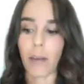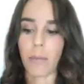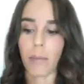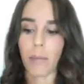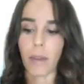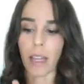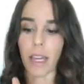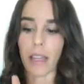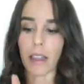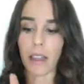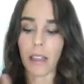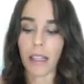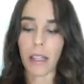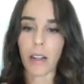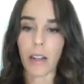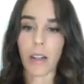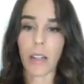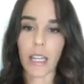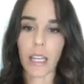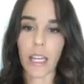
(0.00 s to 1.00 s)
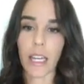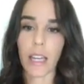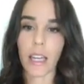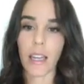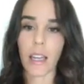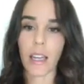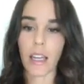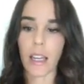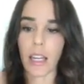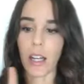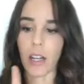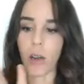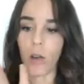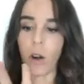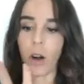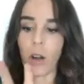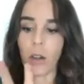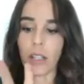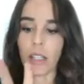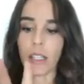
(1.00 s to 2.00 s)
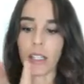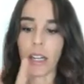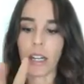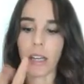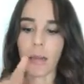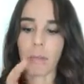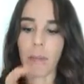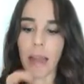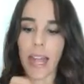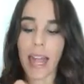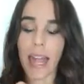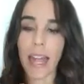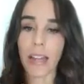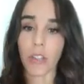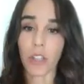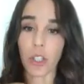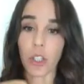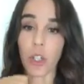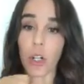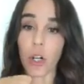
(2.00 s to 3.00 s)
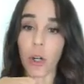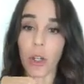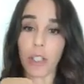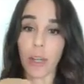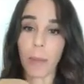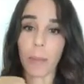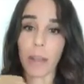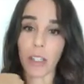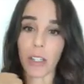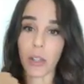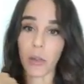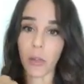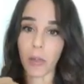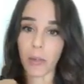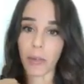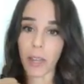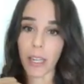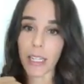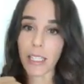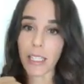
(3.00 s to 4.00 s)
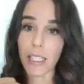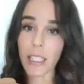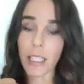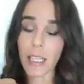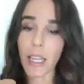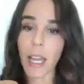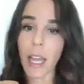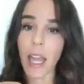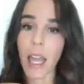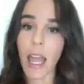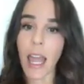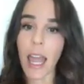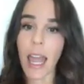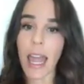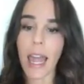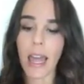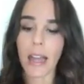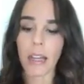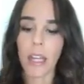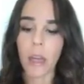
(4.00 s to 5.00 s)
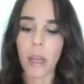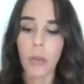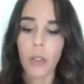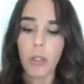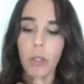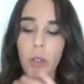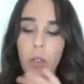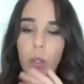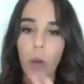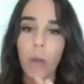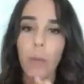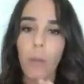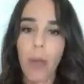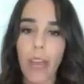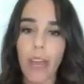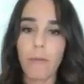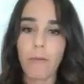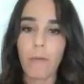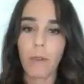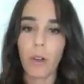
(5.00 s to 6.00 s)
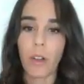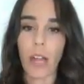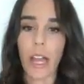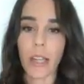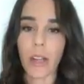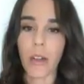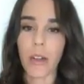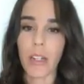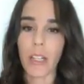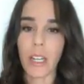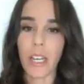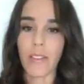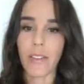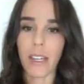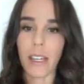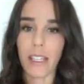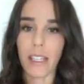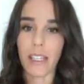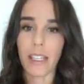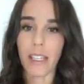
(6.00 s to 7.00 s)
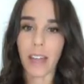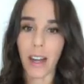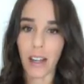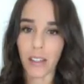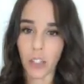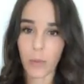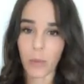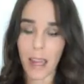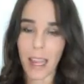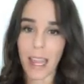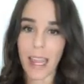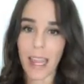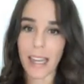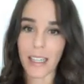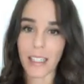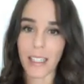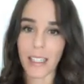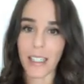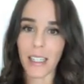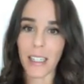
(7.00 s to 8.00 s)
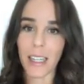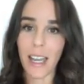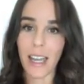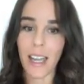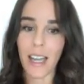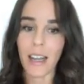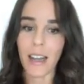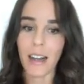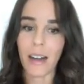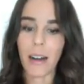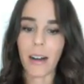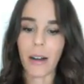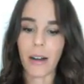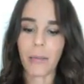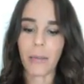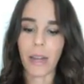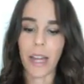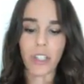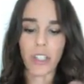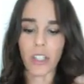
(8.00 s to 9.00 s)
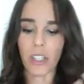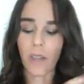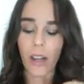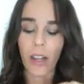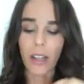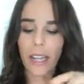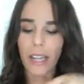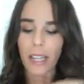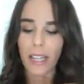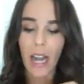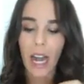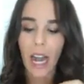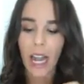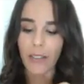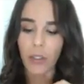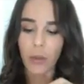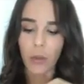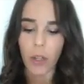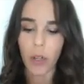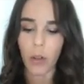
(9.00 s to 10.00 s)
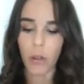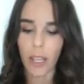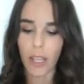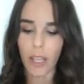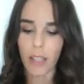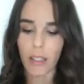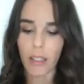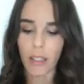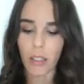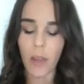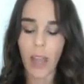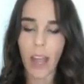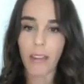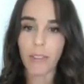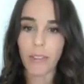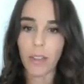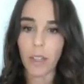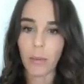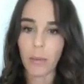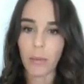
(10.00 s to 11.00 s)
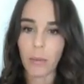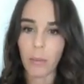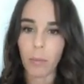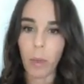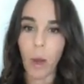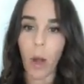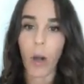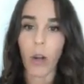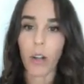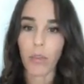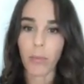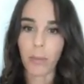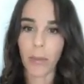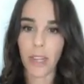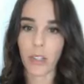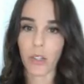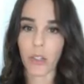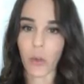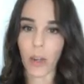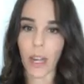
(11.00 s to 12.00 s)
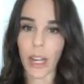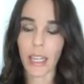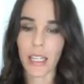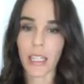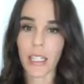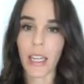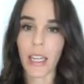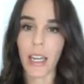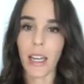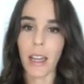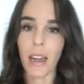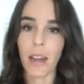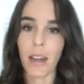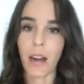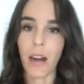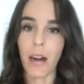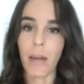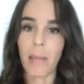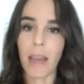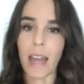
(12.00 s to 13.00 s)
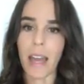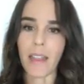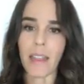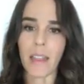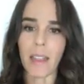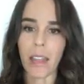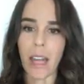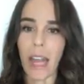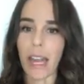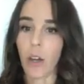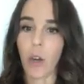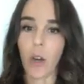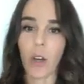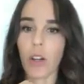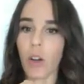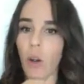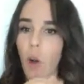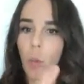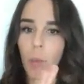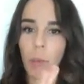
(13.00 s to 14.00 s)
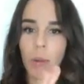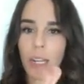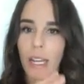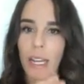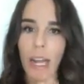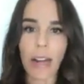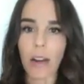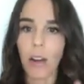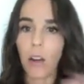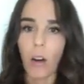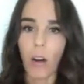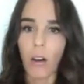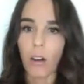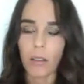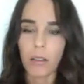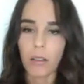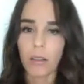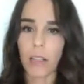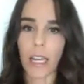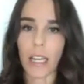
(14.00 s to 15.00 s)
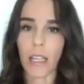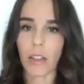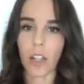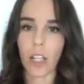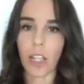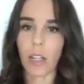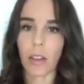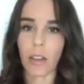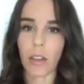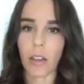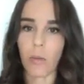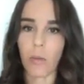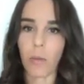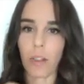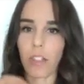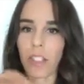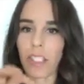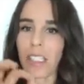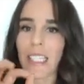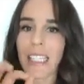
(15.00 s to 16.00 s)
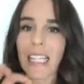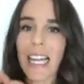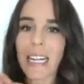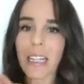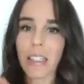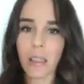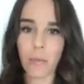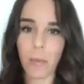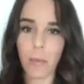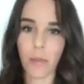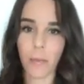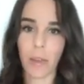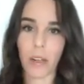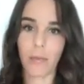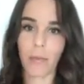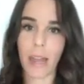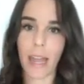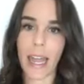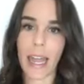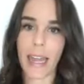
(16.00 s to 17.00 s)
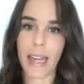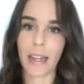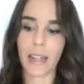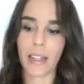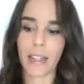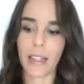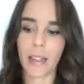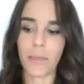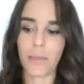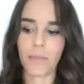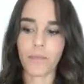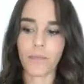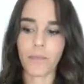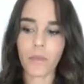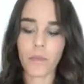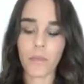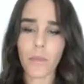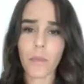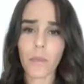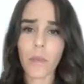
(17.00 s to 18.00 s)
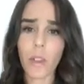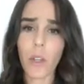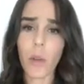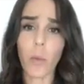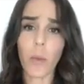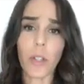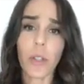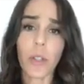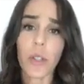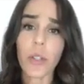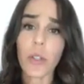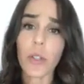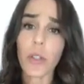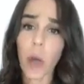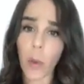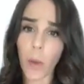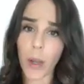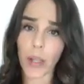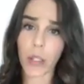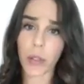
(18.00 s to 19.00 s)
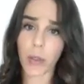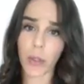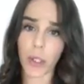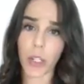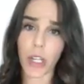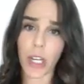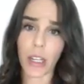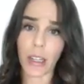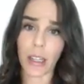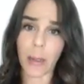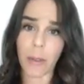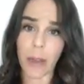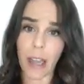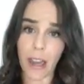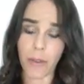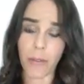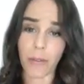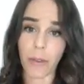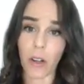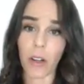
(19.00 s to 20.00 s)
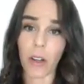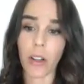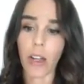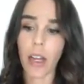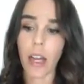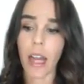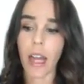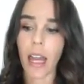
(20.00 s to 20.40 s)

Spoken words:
It literally, all of a sudden my hand just curled up into a fist, and it was so painful I couldn't even touch my hand. It just felt like knives were going into every part of my joint, and I couldn't open it at all. Like the slightest movement of my hand was so excruciatingly painful.